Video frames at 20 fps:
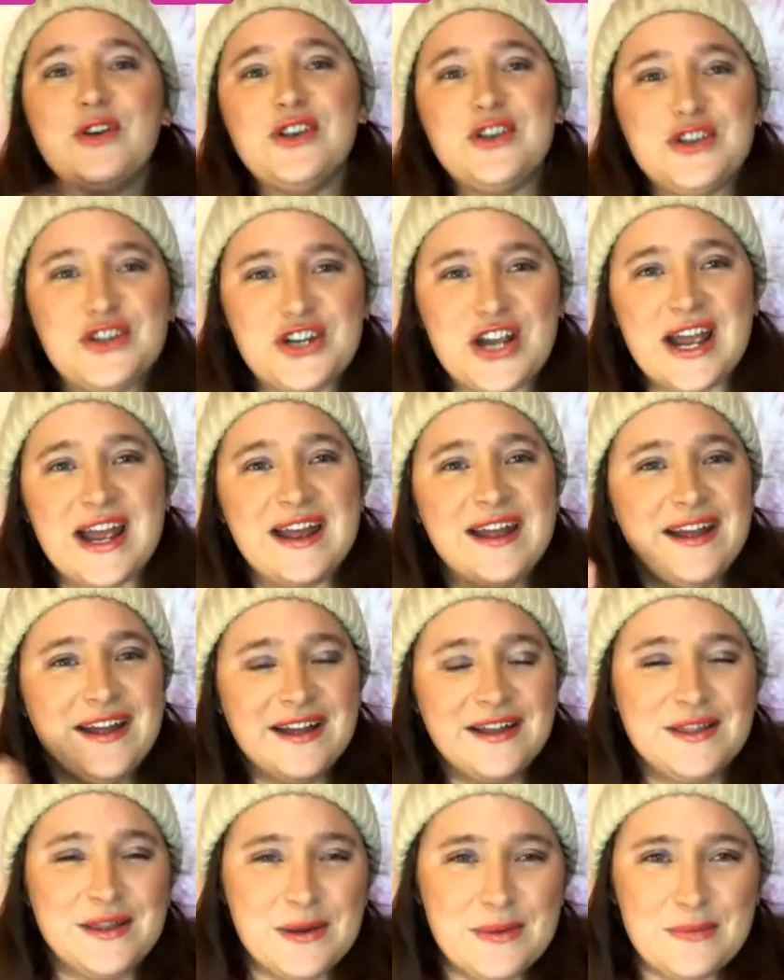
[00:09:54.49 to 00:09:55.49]
you share,
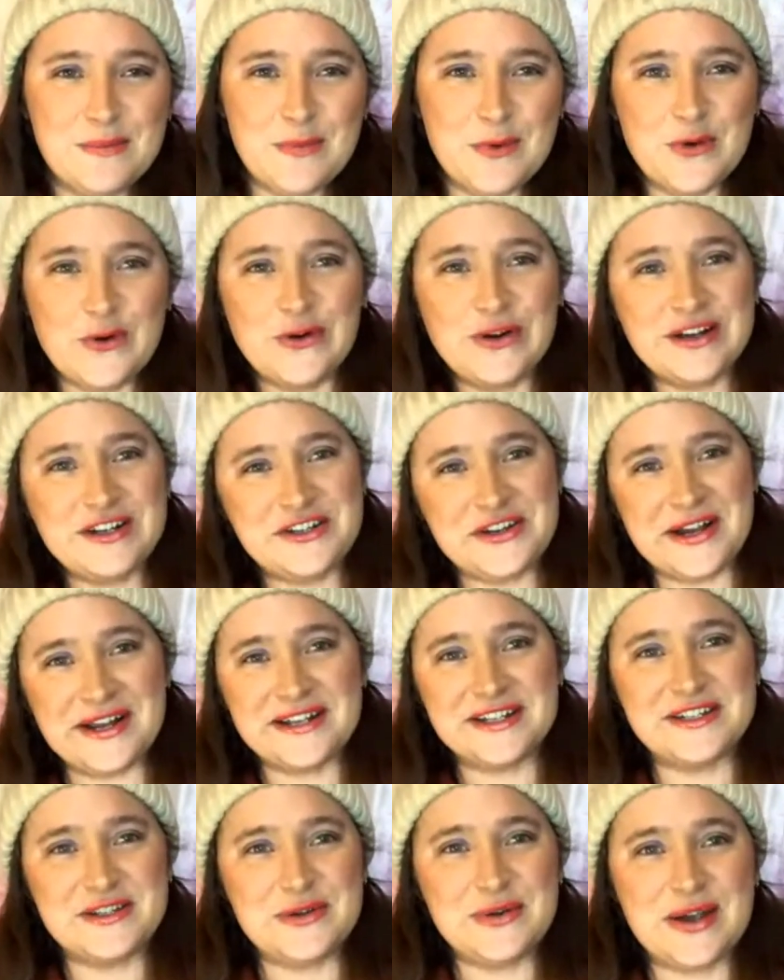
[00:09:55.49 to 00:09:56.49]
the more
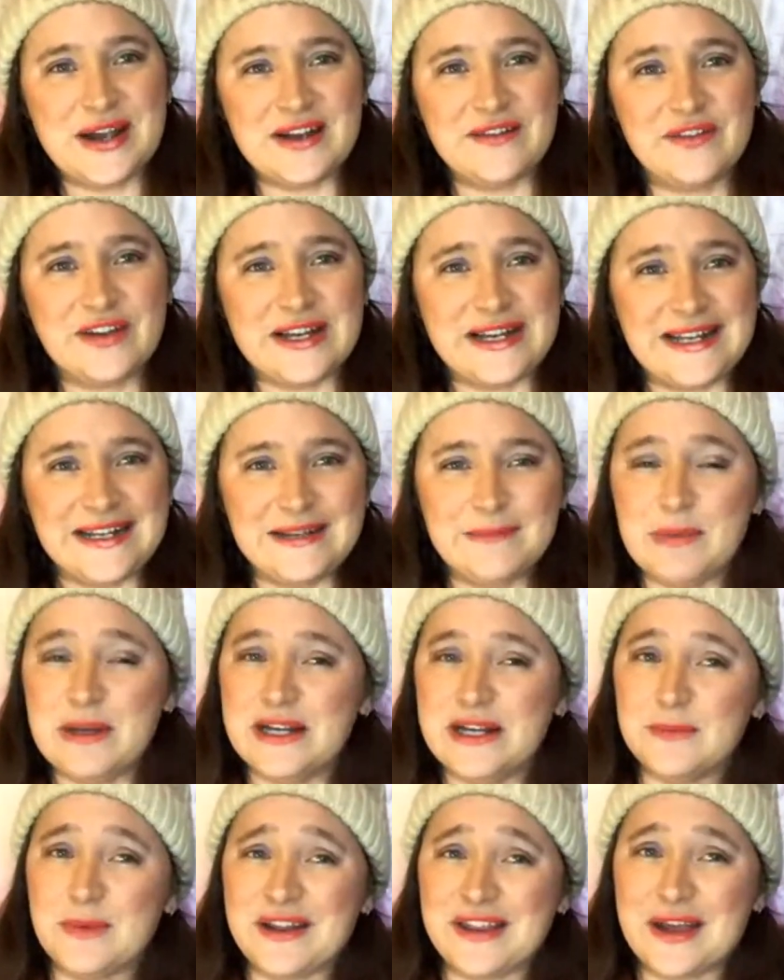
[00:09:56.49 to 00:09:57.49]
chance you have getting
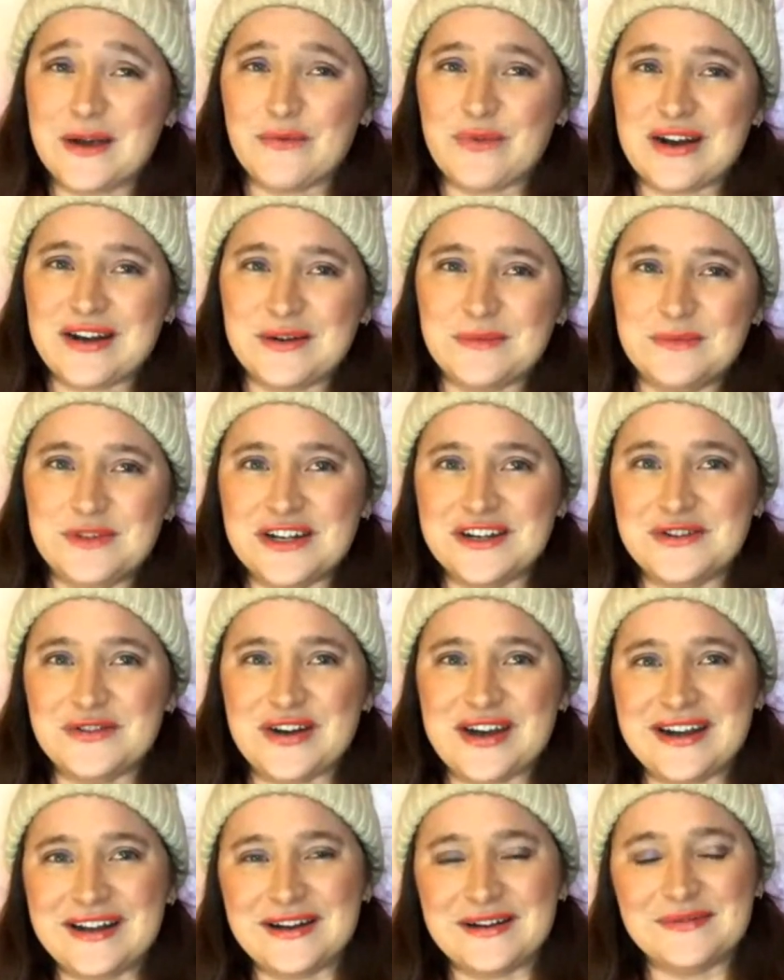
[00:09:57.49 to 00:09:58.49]
picked by that random
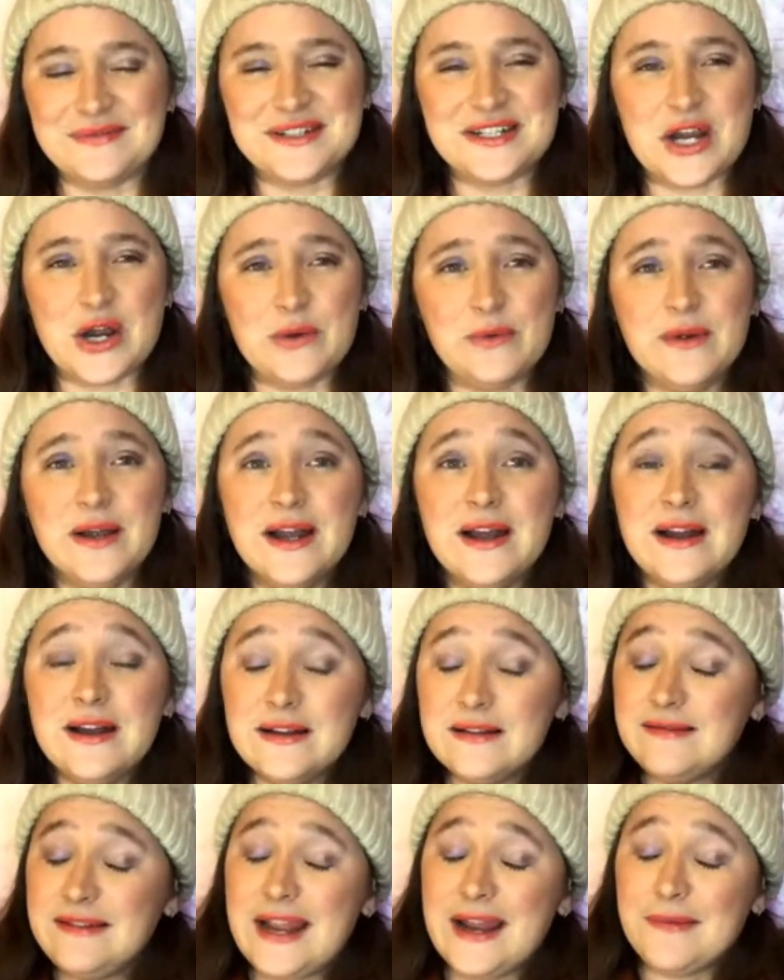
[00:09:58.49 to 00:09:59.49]
generator. So
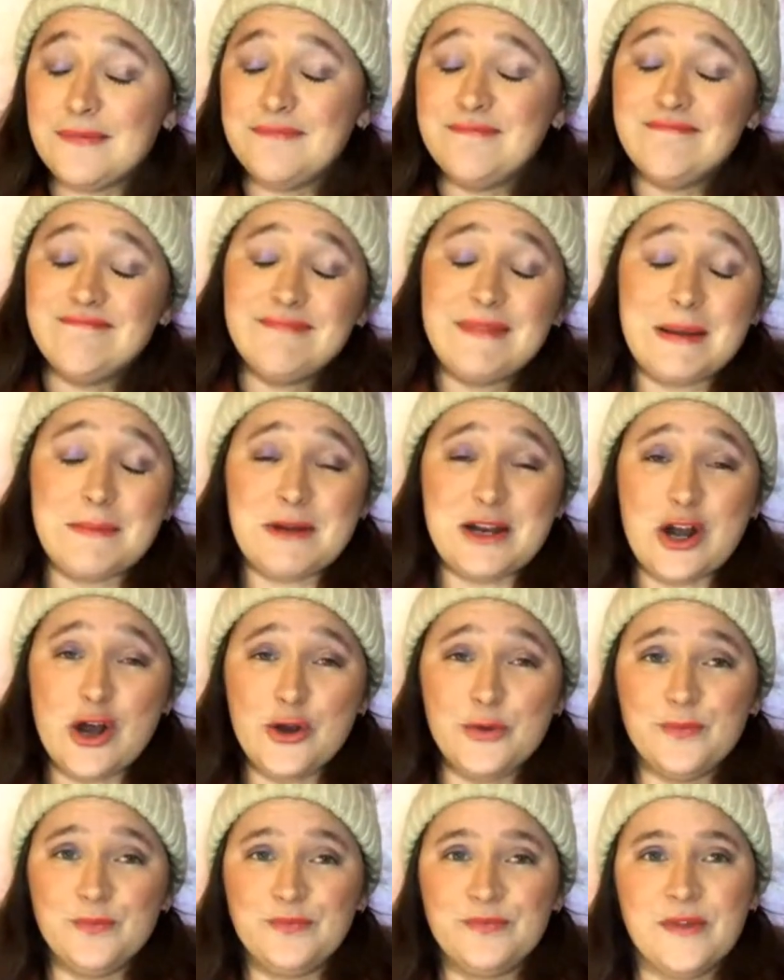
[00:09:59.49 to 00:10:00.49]
yeah, let me
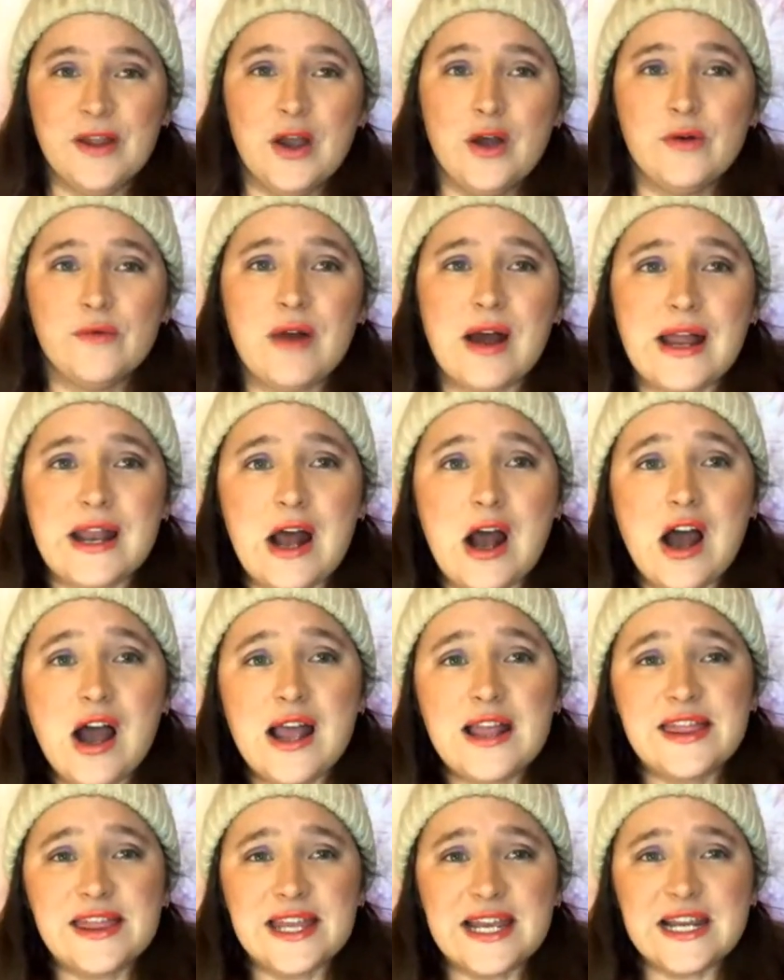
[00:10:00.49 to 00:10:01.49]
know. Right,
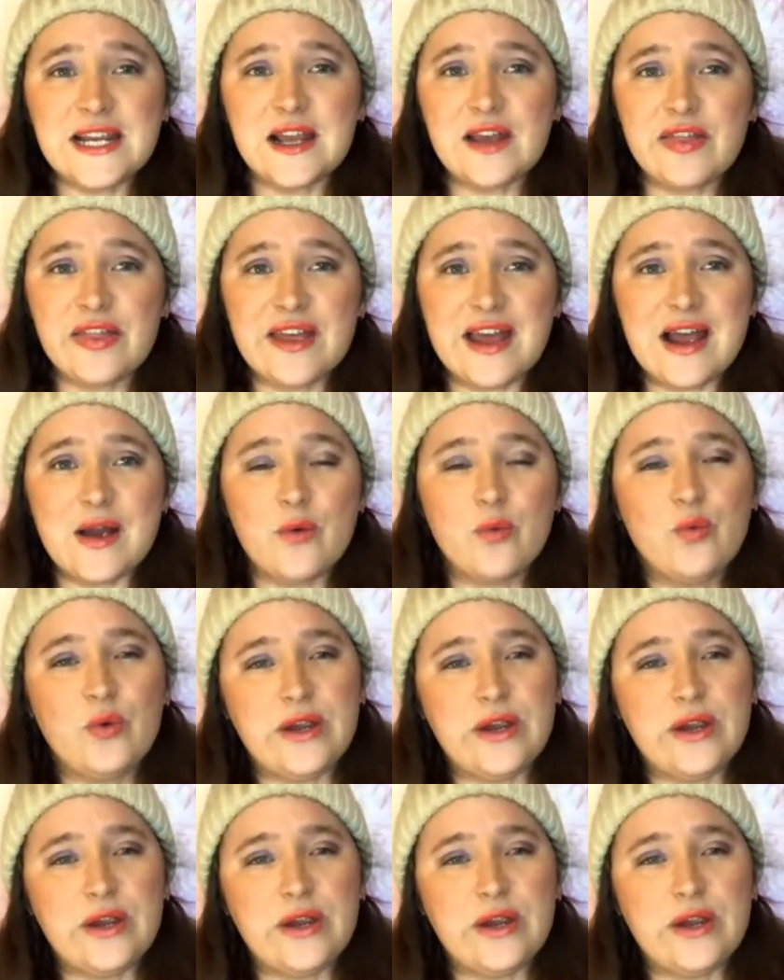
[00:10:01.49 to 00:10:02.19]
I think that